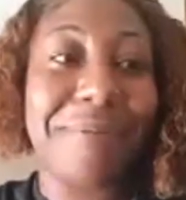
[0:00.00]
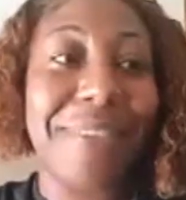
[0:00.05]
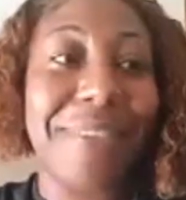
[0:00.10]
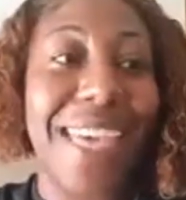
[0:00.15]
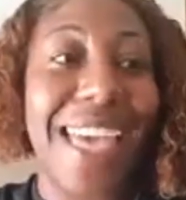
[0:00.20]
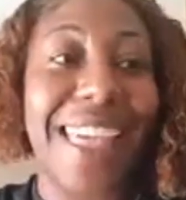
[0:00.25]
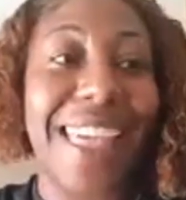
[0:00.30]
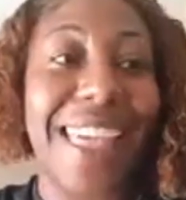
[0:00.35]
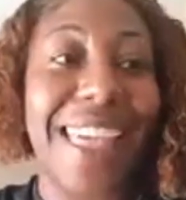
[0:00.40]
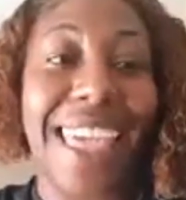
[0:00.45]

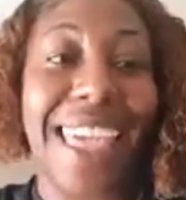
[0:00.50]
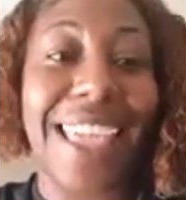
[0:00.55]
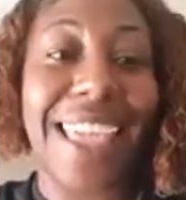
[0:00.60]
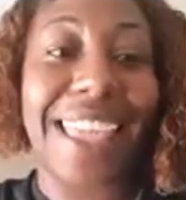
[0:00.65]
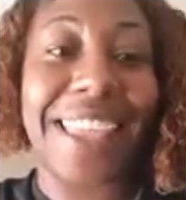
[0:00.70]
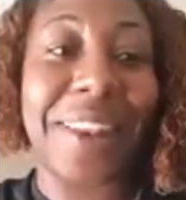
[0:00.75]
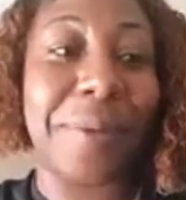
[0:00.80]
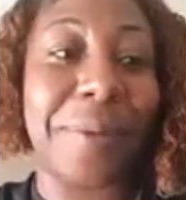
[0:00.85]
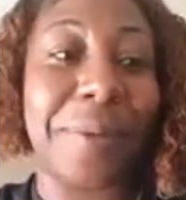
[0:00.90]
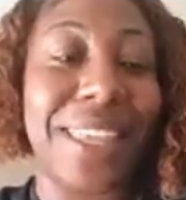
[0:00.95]
like in the
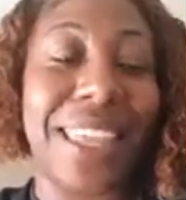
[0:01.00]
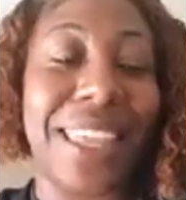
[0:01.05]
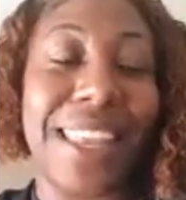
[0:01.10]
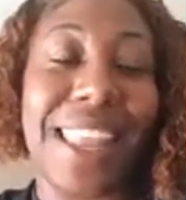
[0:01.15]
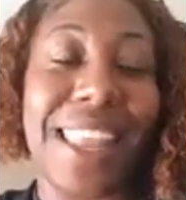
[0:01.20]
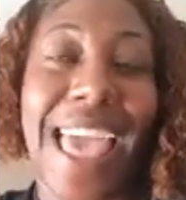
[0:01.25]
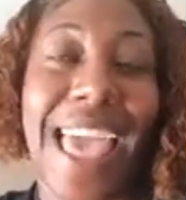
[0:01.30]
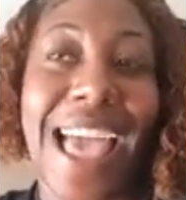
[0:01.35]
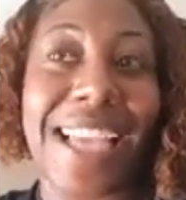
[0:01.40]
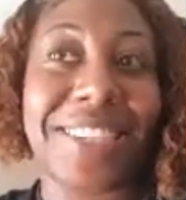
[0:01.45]
beginning,
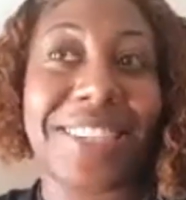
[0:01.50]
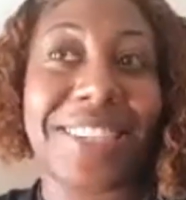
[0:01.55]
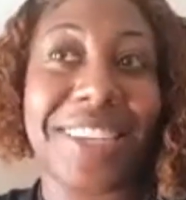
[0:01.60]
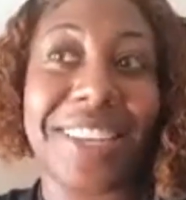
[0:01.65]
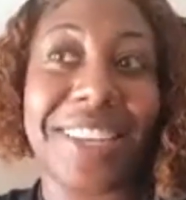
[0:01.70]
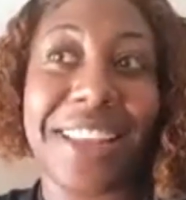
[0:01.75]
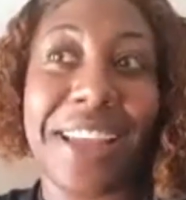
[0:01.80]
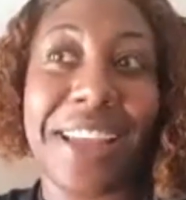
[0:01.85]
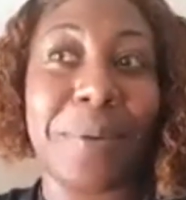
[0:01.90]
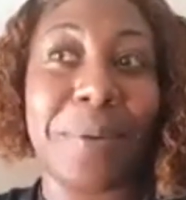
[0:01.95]
Ashley and
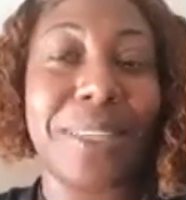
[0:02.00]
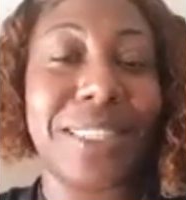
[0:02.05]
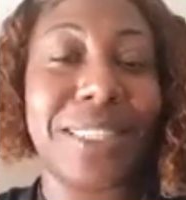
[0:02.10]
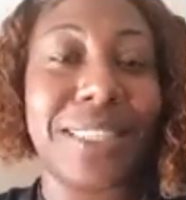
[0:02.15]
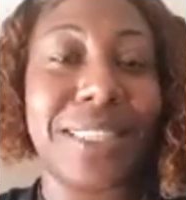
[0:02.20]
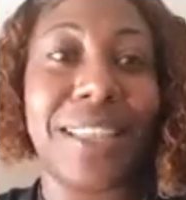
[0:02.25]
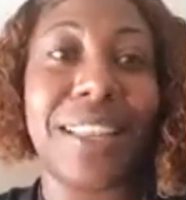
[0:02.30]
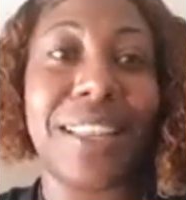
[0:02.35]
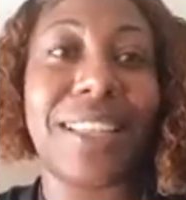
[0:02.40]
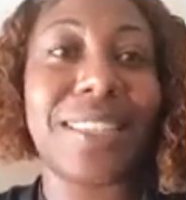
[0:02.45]
I, we said,
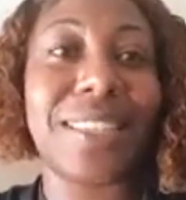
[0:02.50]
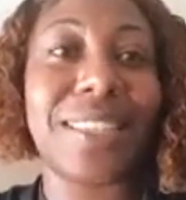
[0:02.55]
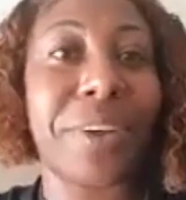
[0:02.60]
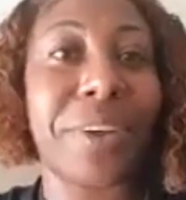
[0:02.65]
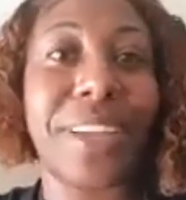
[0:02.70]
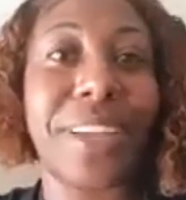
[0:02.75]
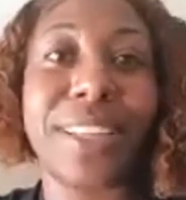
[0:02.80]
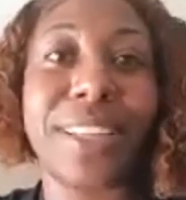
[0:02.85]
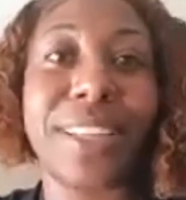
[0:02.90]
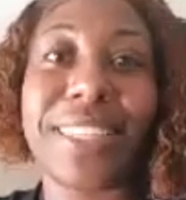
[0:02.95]
let's bring
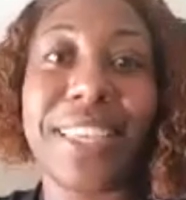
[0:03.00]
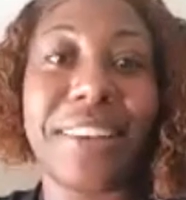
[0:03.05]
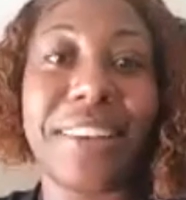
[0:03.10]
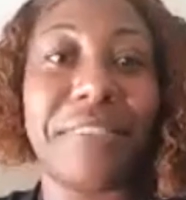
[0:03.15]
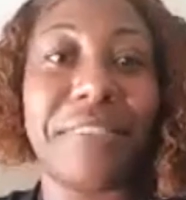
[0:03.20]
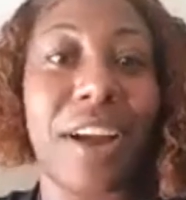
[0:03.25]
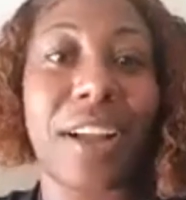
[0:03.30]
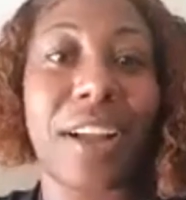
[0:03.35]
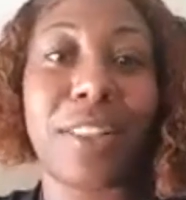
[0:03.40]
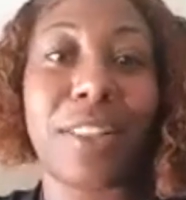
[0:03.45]
10 of our
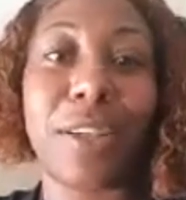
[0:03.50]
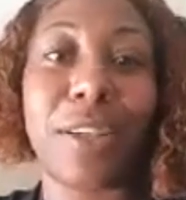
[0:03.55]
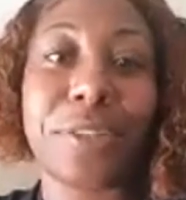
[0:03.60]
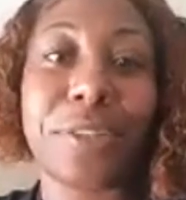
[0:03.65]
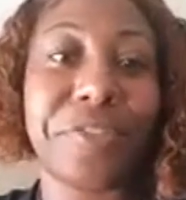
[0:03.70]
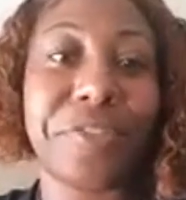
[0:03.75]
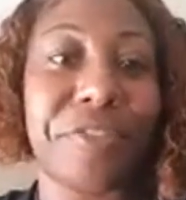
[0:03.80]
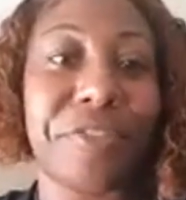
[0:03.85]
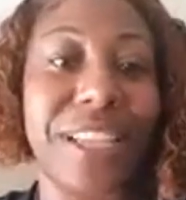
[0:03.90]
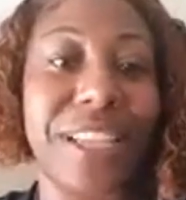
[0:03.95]
closest
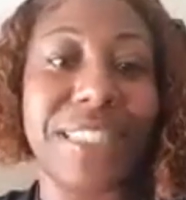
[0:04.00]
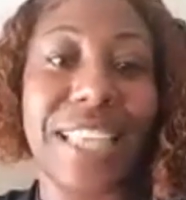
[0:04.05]
friends.